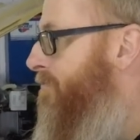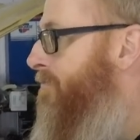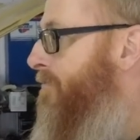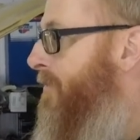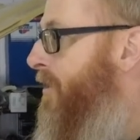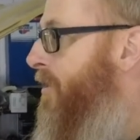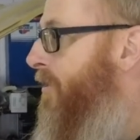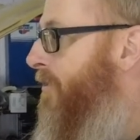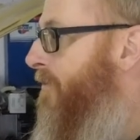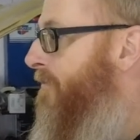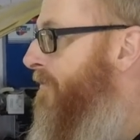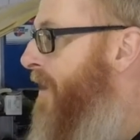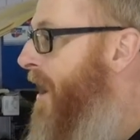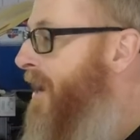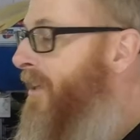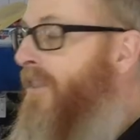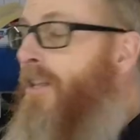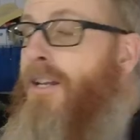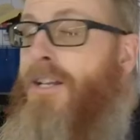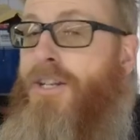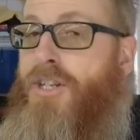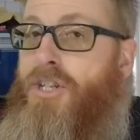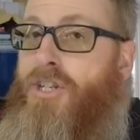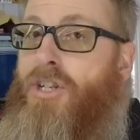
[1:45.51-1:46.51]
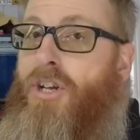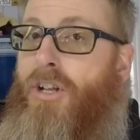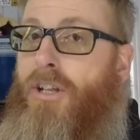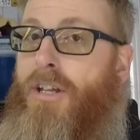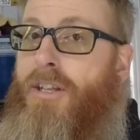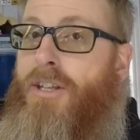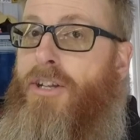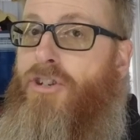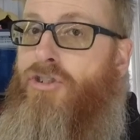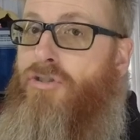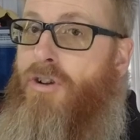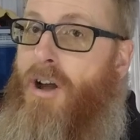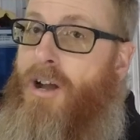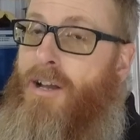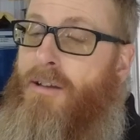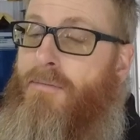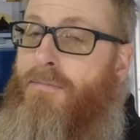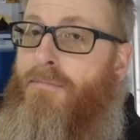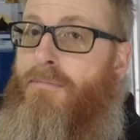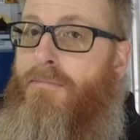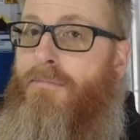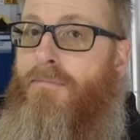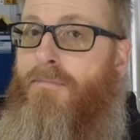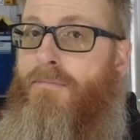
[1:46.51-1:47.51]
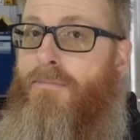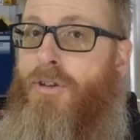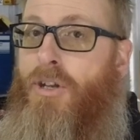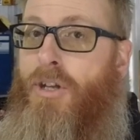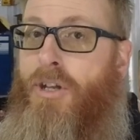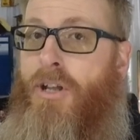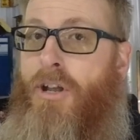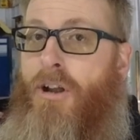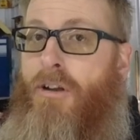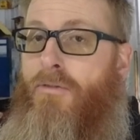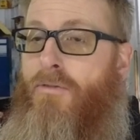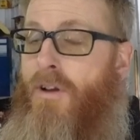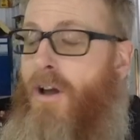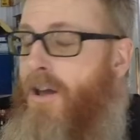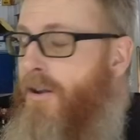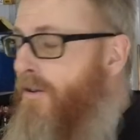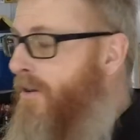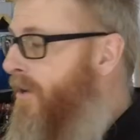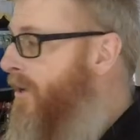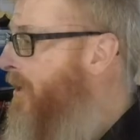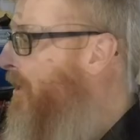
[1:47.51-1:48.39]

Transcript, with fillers: you know, the fact that it's still in the truck, you can hear it run.